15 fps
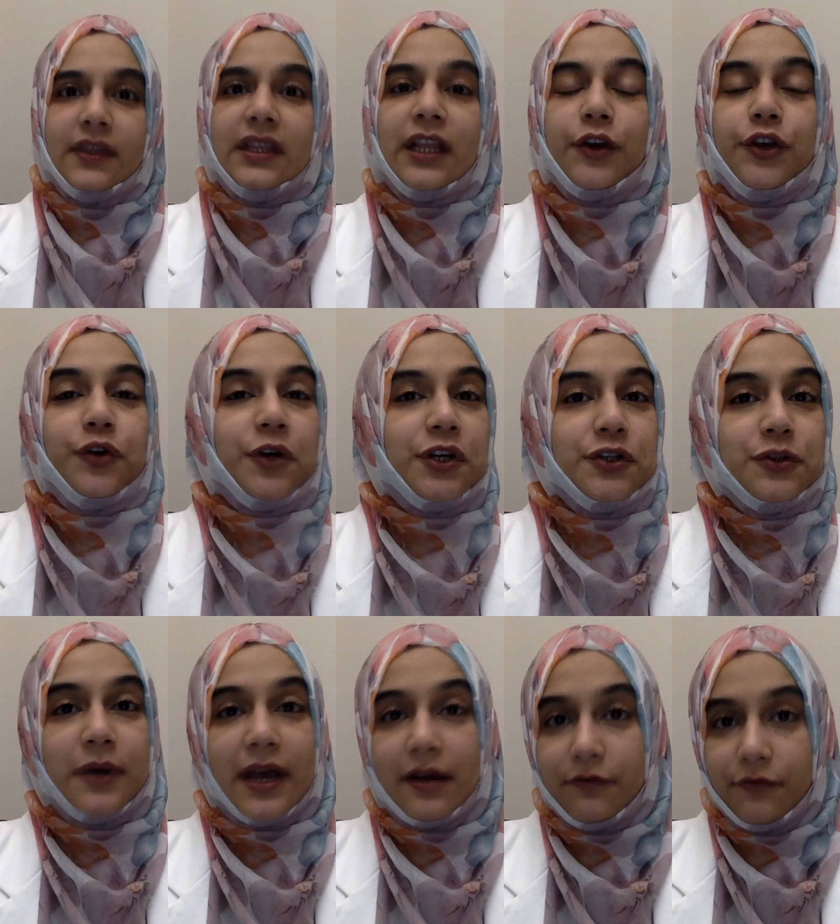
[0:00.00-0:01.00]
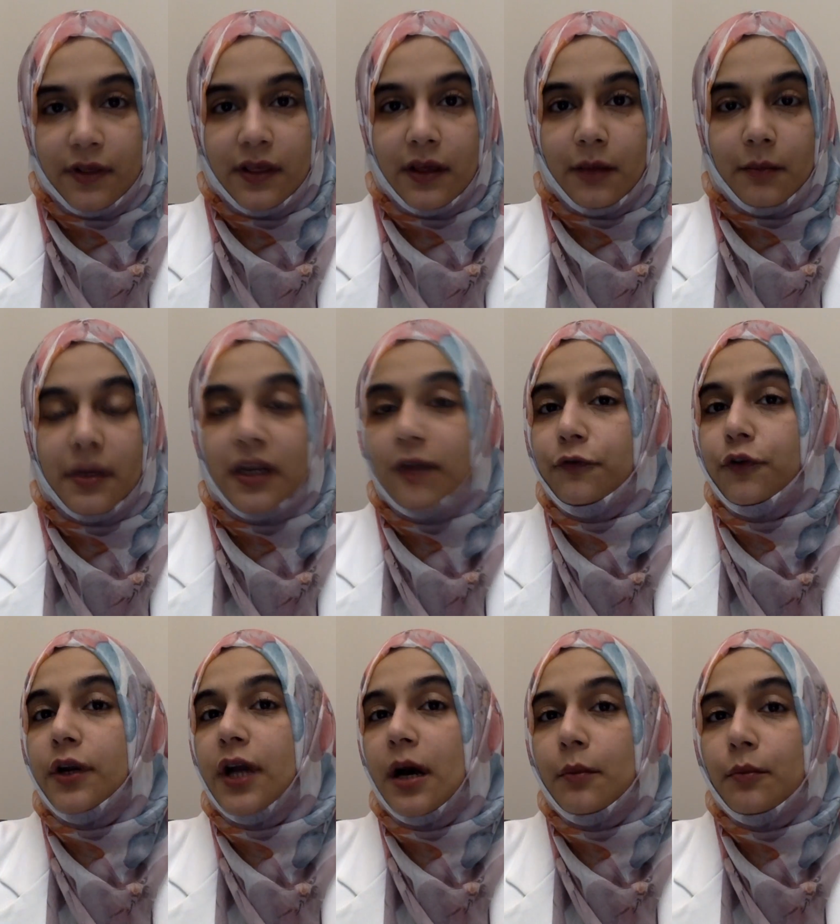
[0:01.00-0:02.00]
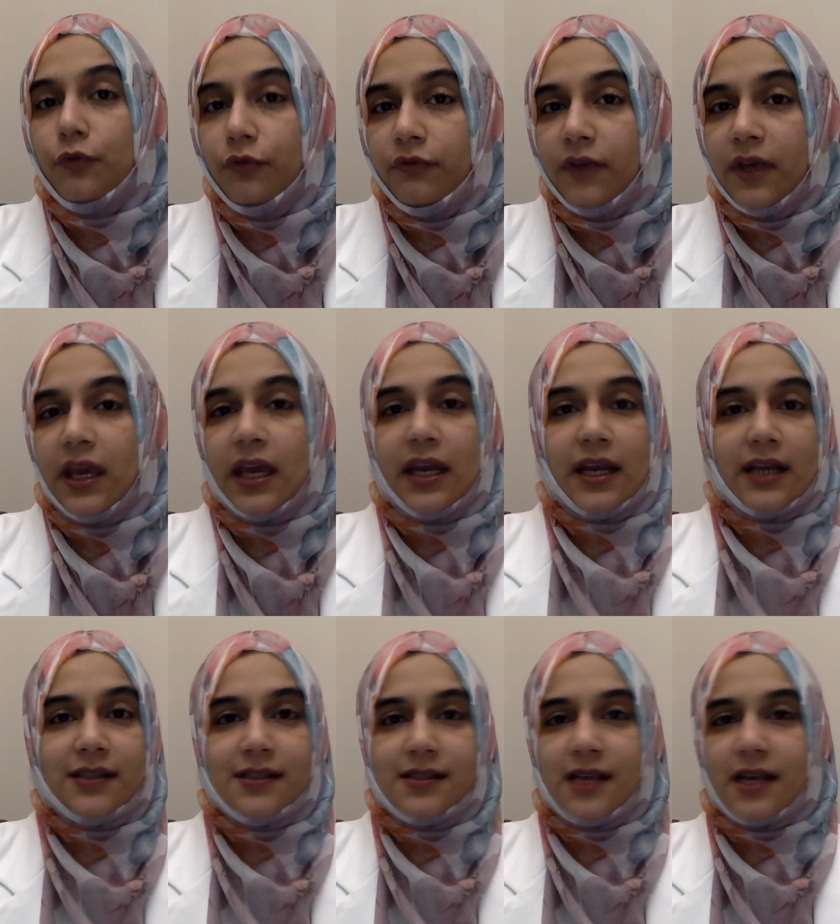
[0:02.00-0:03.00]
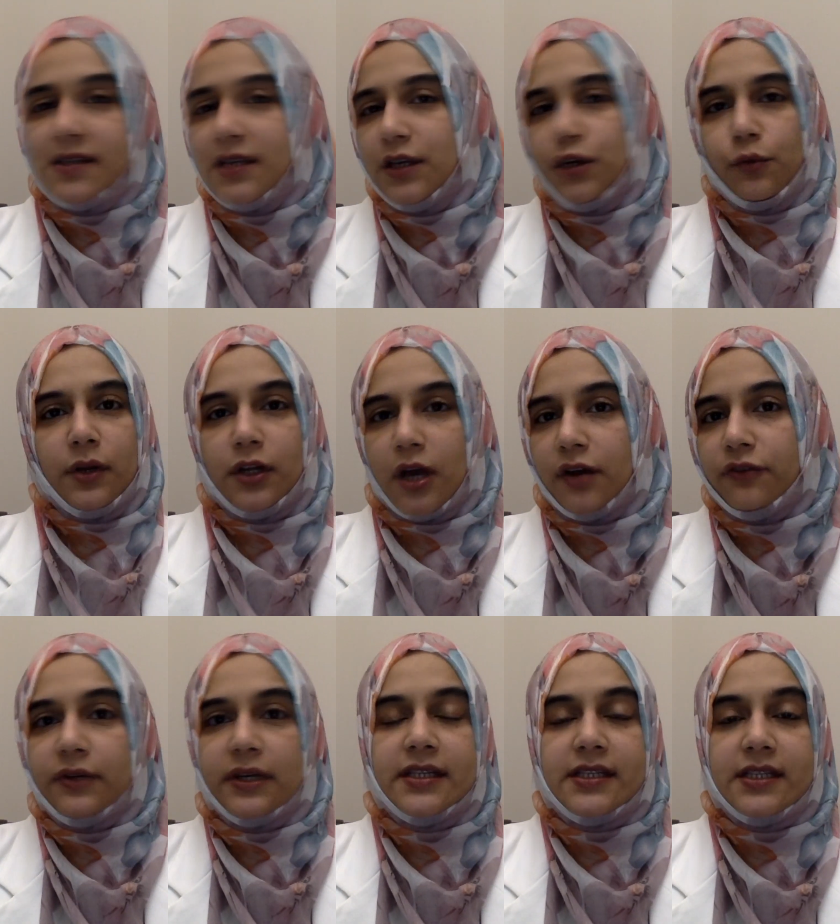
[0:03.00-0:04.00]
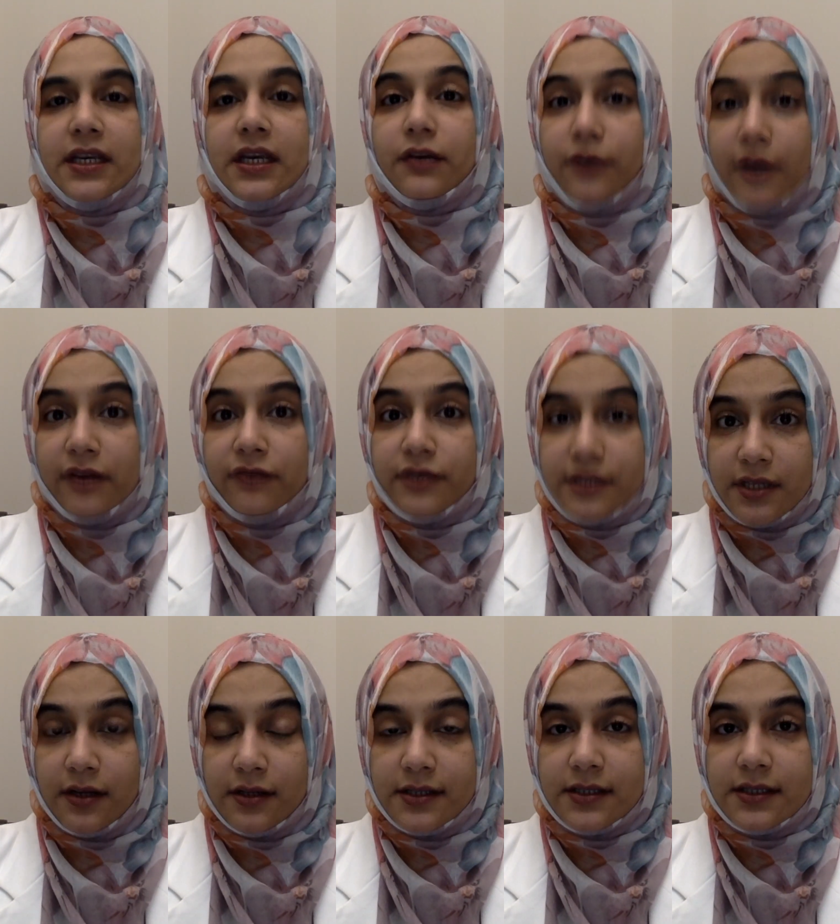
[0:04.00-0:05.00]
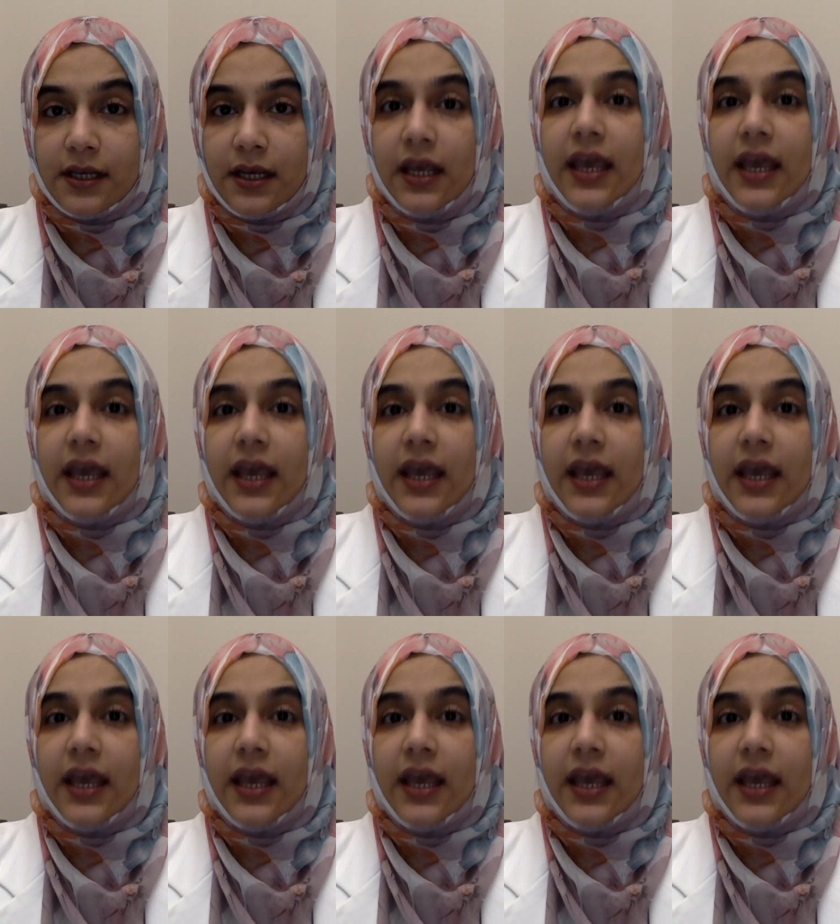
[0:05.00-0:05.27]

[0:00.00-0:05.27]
Now, you can do everything, but if you're not moving and exercising, you will not really see great results.